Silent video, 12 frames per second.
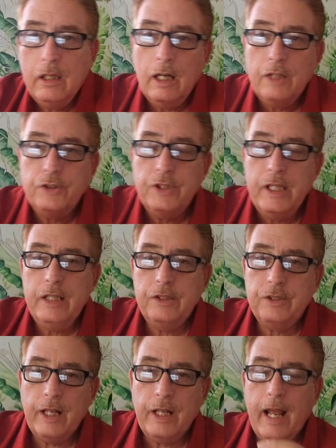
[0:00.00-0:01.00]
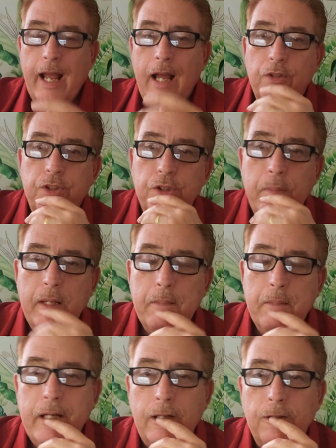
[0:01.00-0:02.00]
sees that a house is being
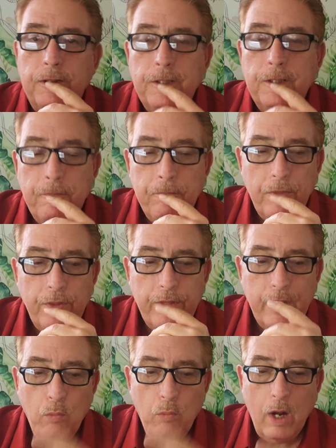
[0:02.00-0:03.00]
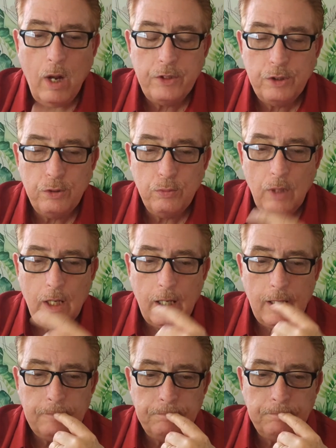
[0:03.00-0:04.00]
built, they'll want
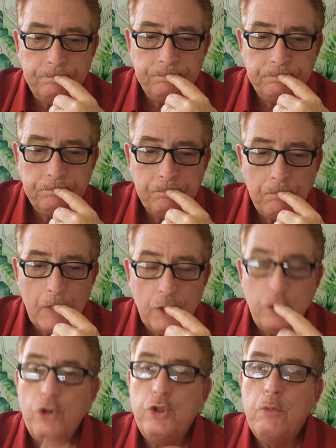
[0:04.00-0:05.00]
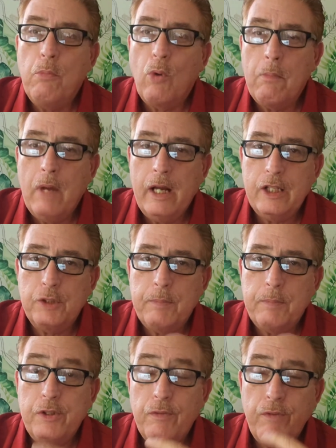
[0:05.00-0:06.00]
to charge you more money,
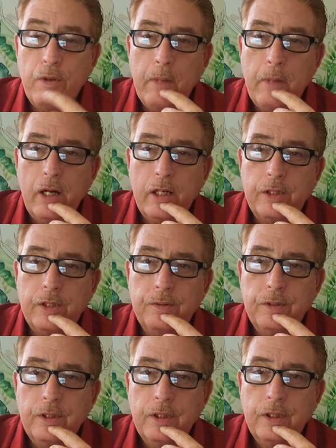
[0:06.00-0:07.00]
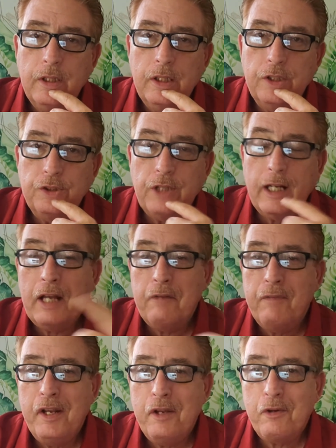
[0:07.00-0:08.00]
especially if you're American. So I got a
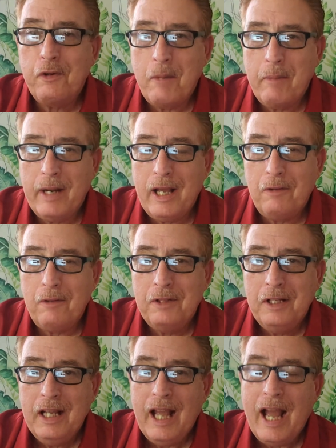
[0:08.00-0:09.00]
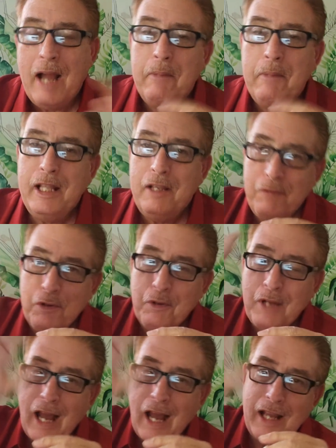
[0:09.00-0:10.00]
video coming out. How many of you
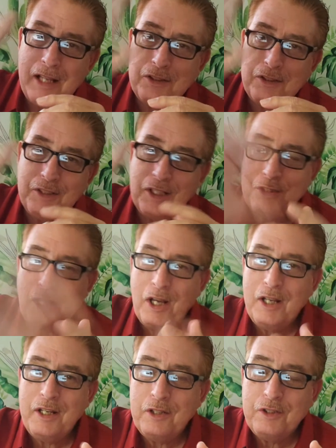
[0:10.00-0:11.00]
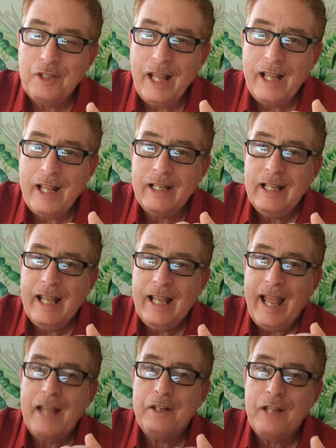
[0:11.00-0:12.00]
guys that's on here today
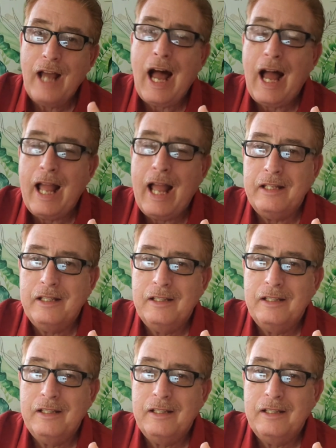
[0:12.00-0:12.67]
had to hide?